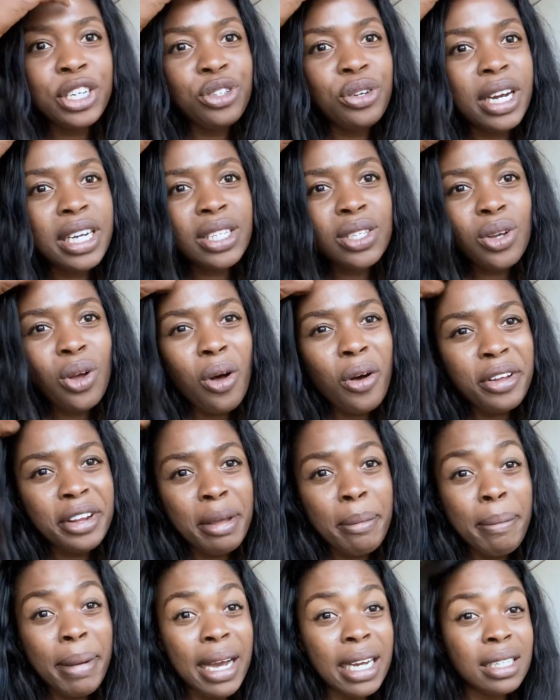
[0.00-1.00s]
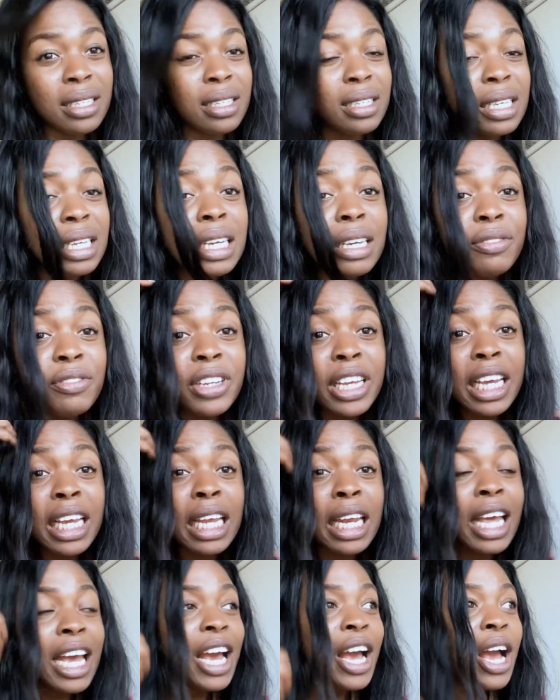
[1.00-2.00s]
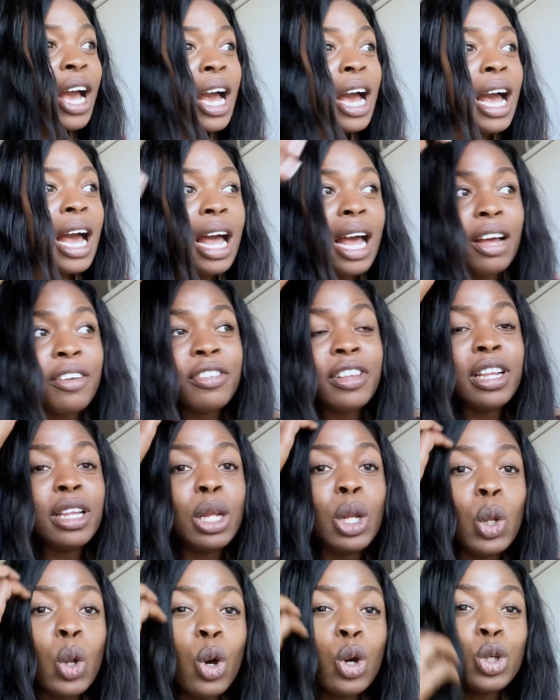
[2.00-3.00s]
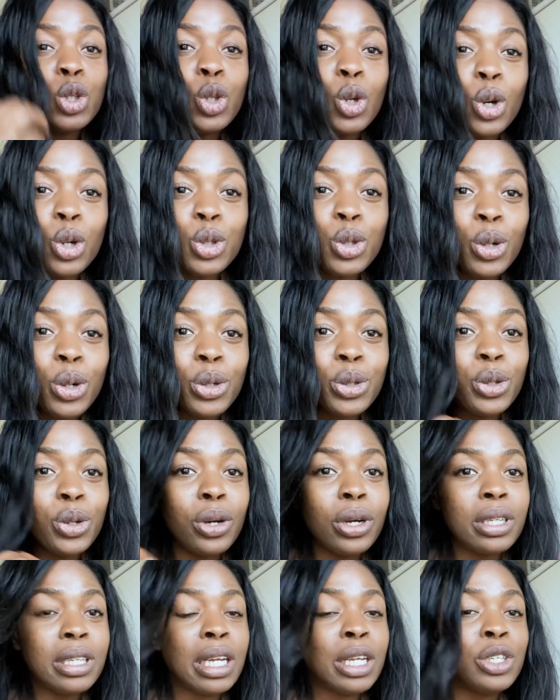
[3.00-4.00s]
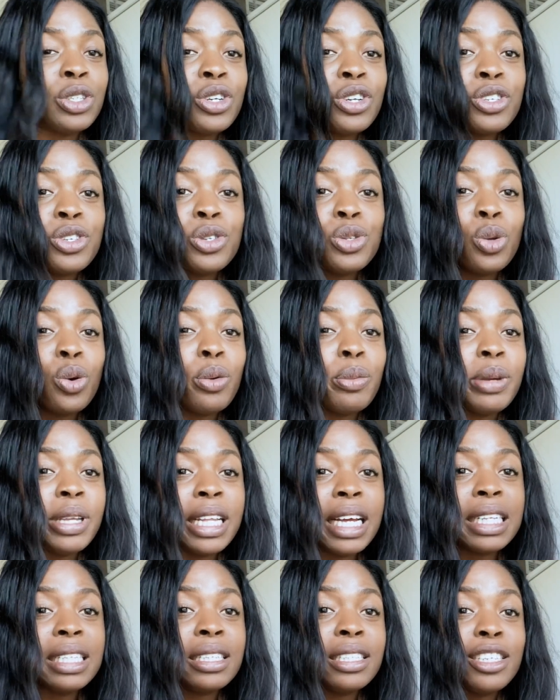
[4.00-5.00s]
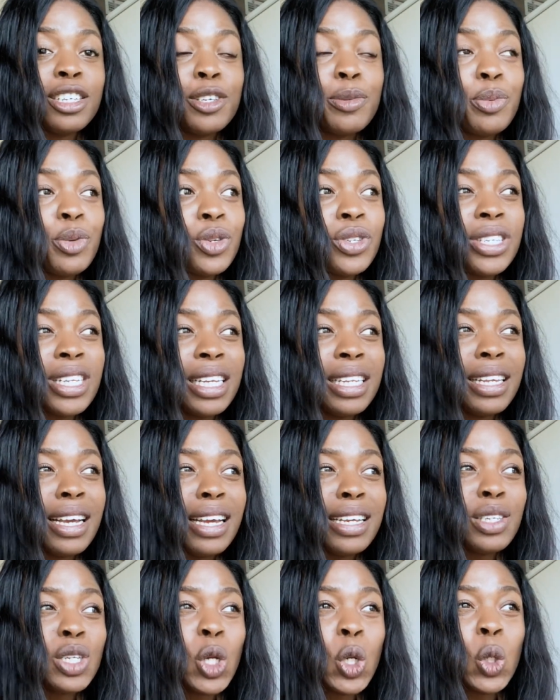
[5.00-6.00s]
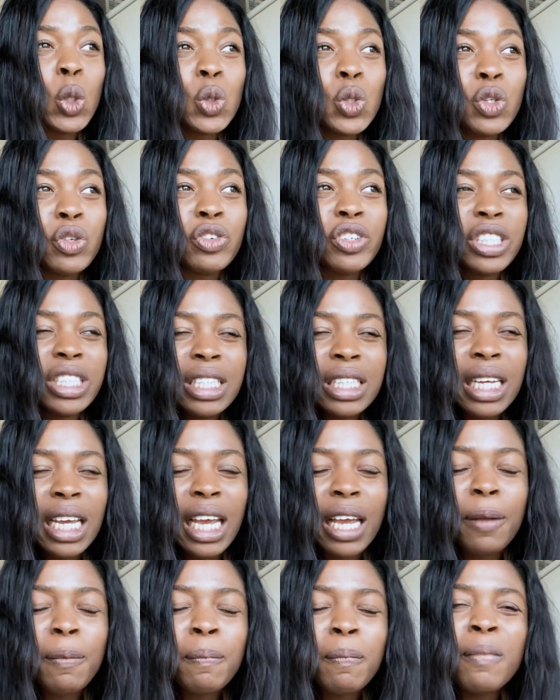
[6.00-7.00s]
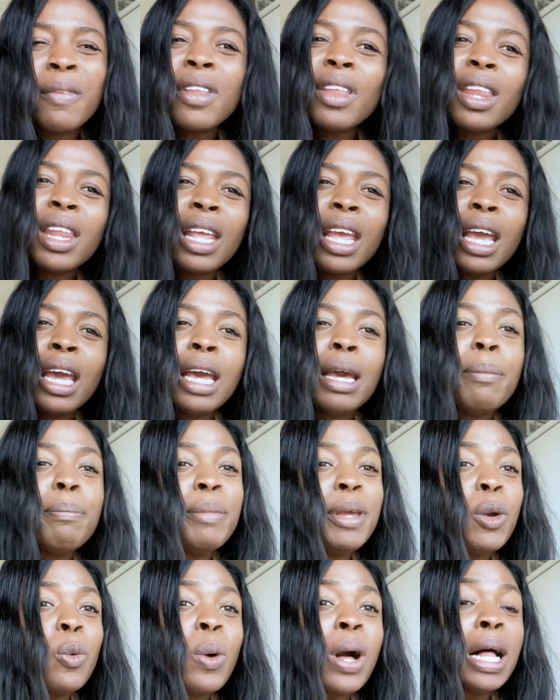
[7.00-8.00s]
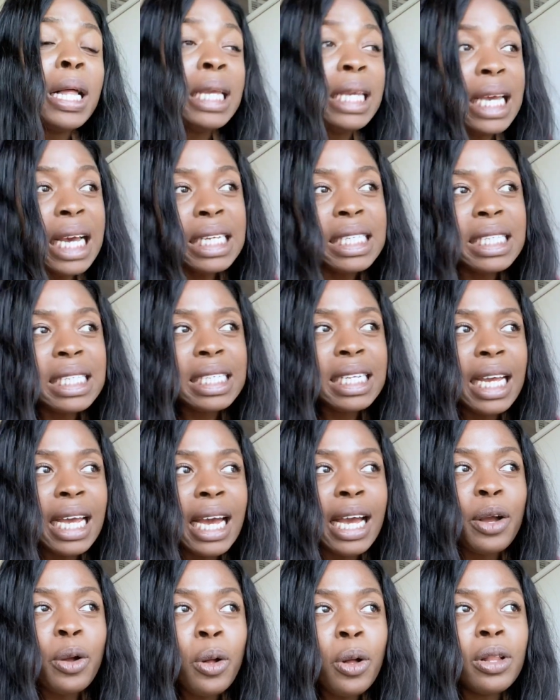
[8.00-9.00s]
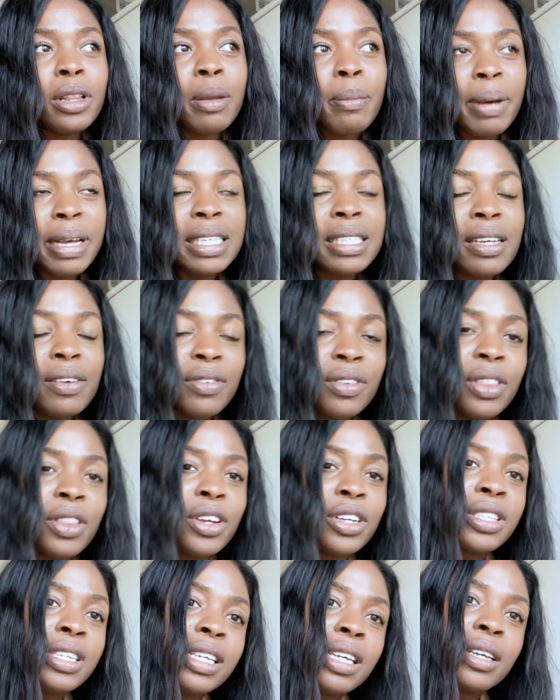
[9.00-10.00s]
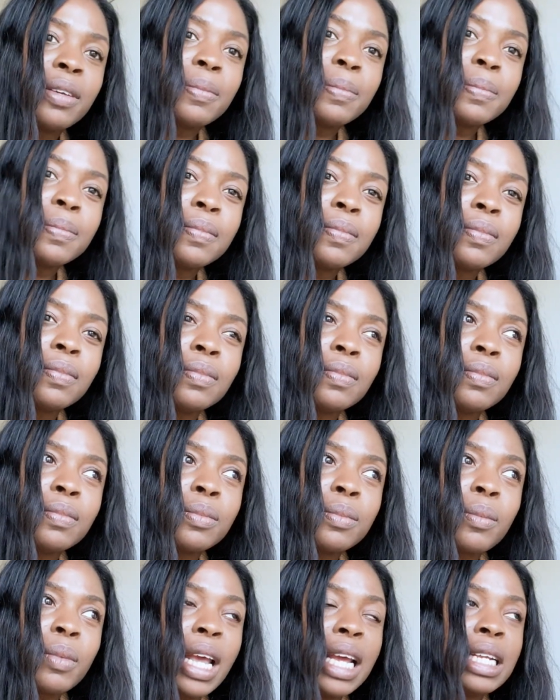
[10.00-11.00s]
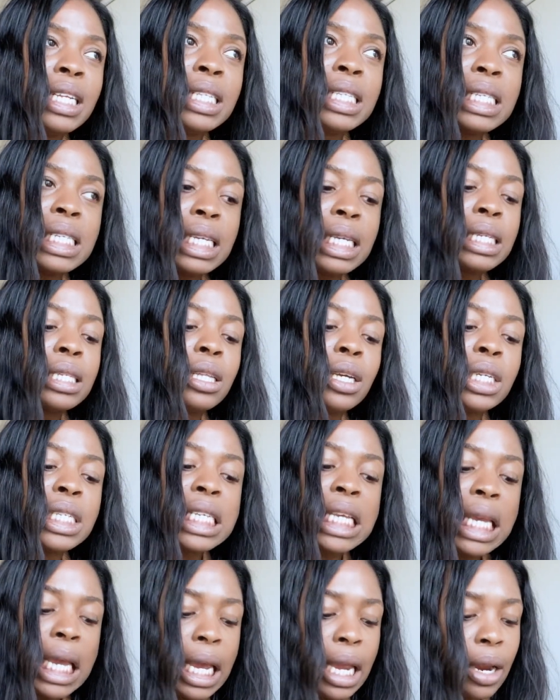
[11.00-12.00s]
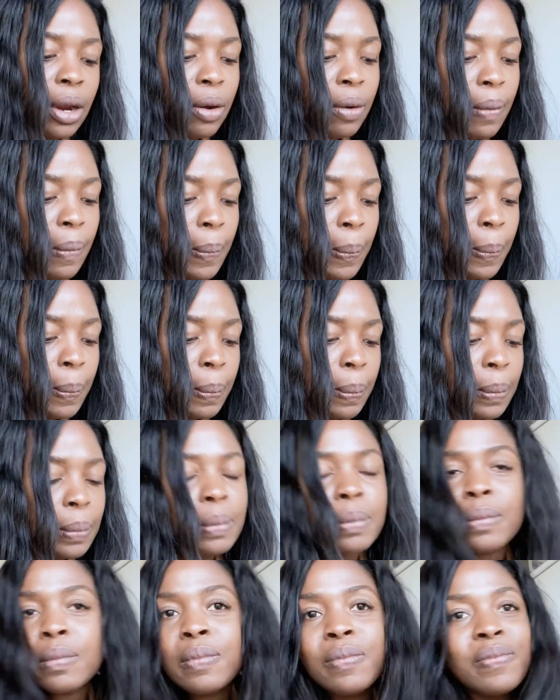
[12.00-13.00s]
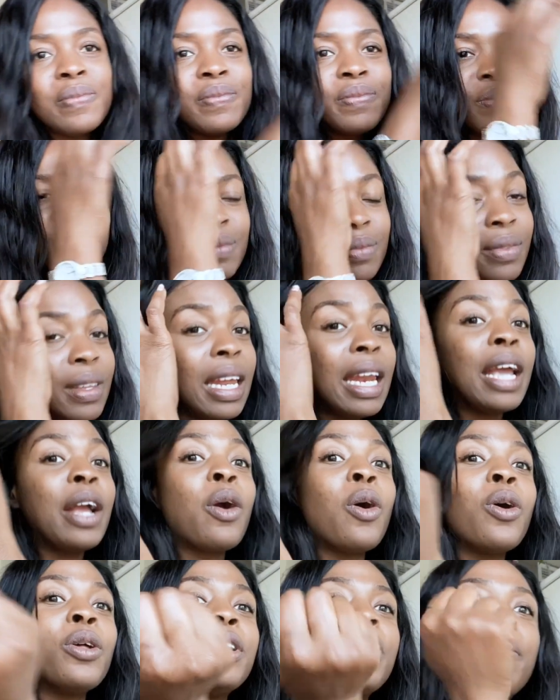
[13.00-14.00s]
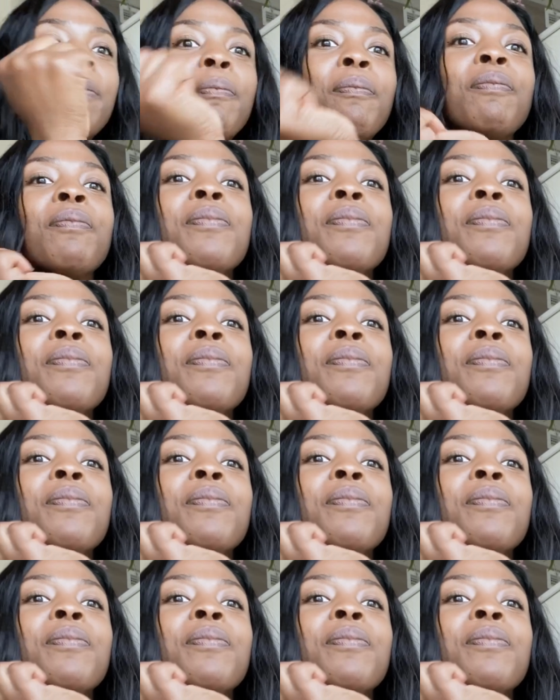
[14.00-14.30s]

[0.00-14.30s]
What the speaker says: tried to call them back this evening. After the long talk, they just told me that the dispute center is closed for the day. Meanwhile, yesterday I called them by 7:30, and it's 6:30 here that I called them.